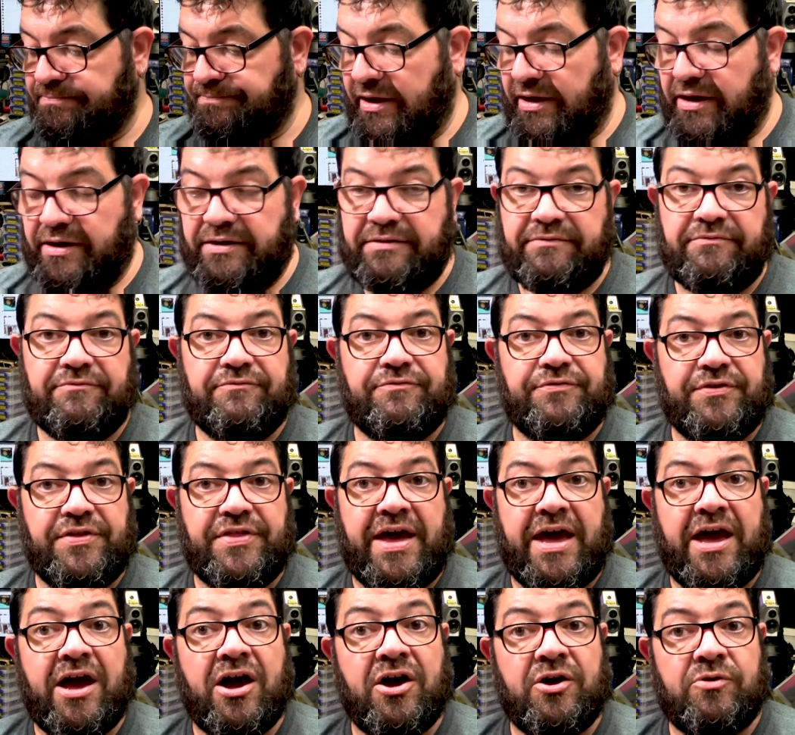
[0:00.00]
And for
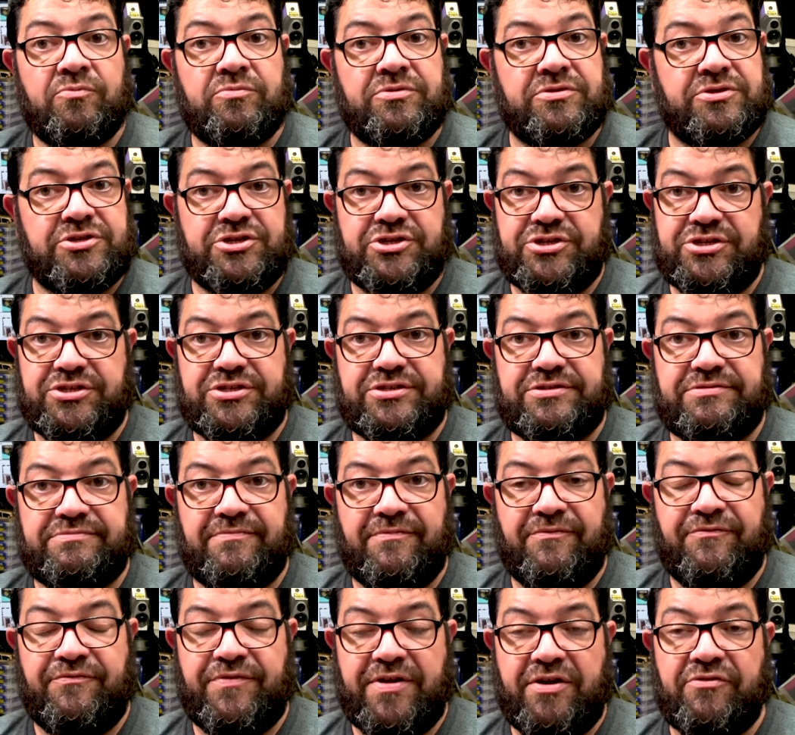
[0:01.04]
that I was
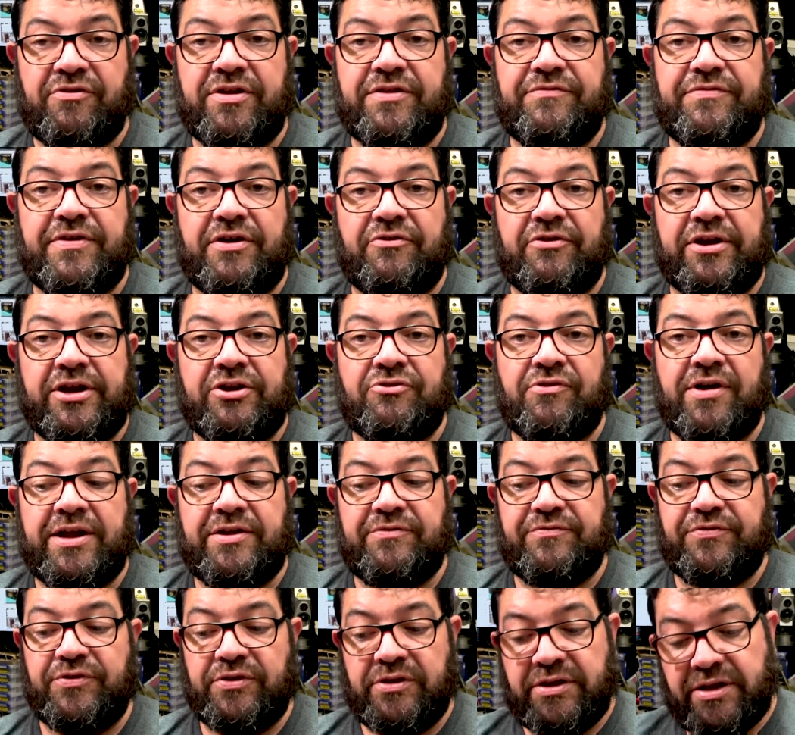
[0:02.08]
very, very
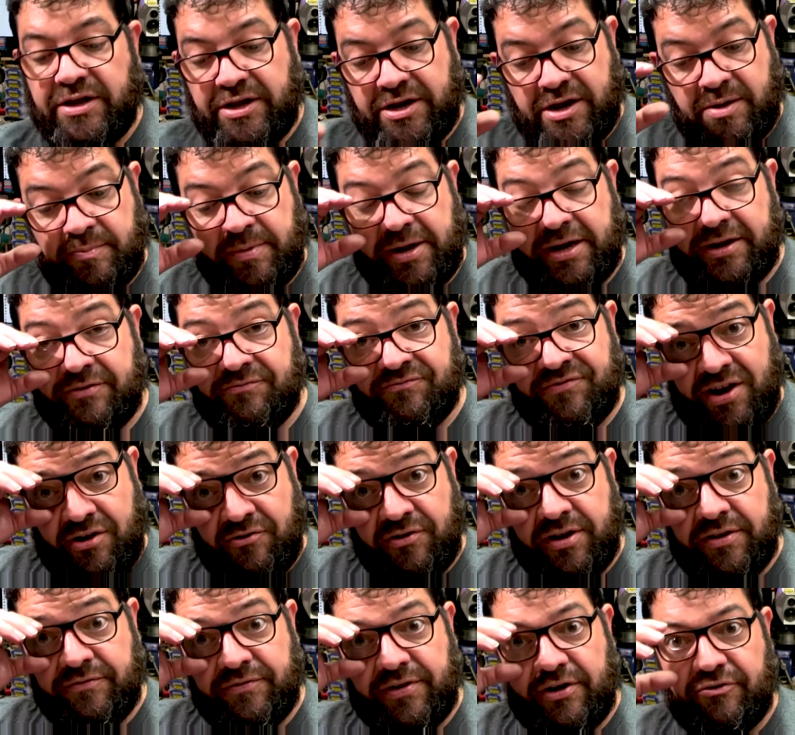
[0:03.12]
grateful, and I mean
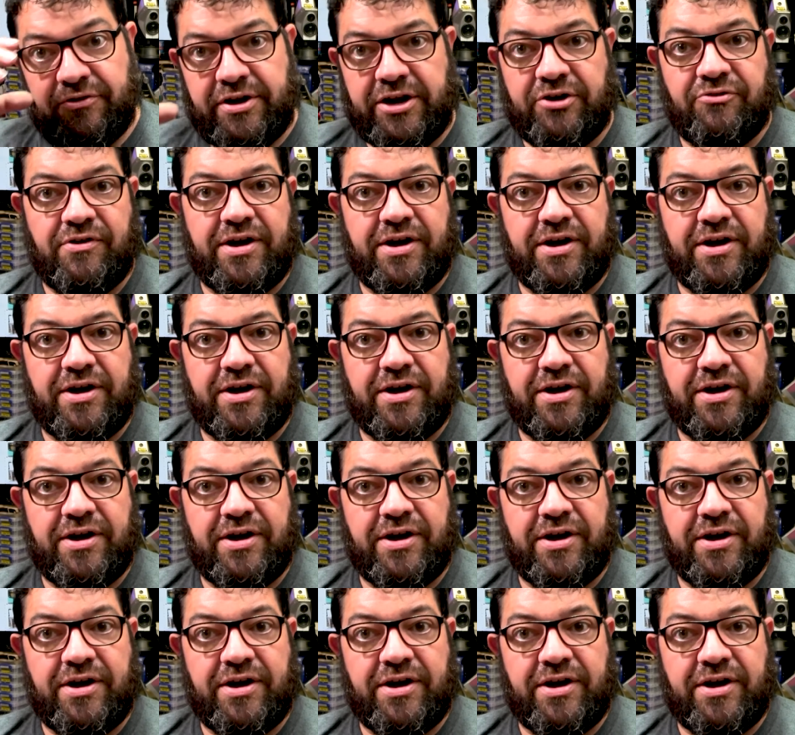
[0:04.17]
very, very